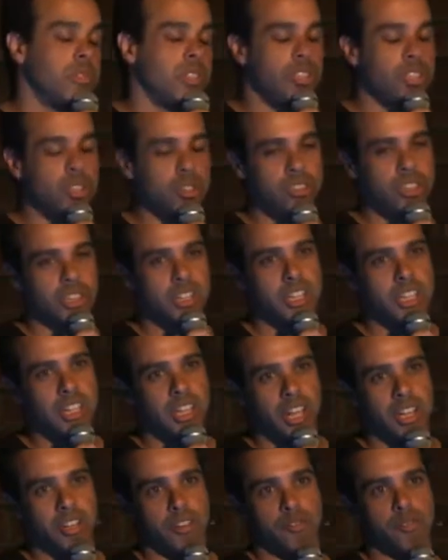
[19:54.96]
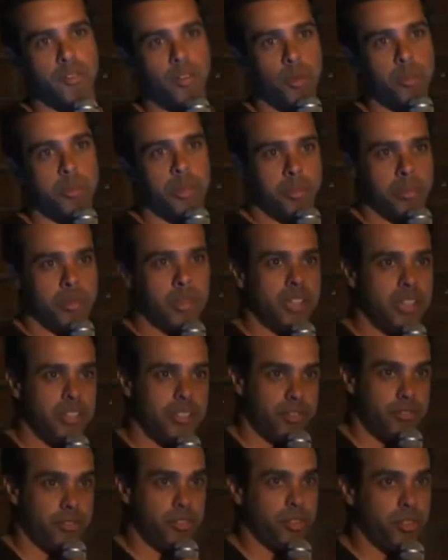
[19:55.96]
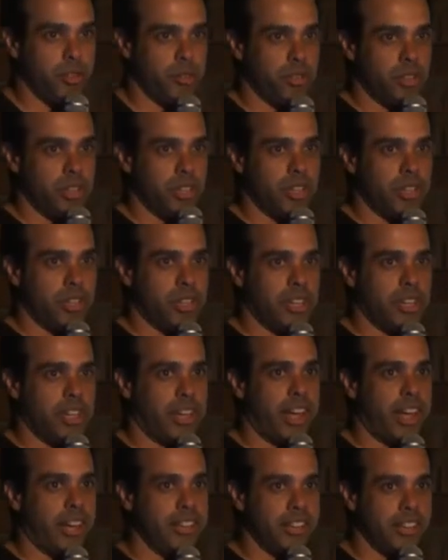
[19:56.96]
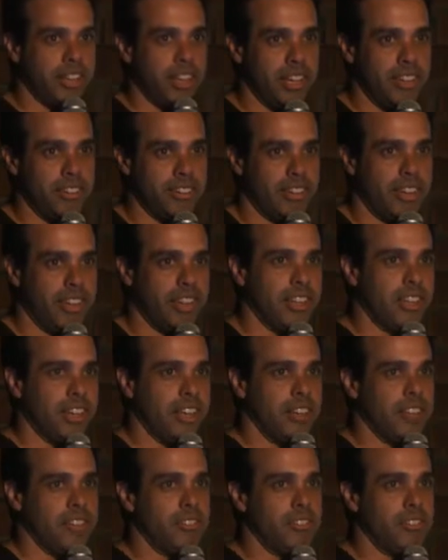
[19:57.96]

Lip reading: Usually like 4 people interview a candidate, and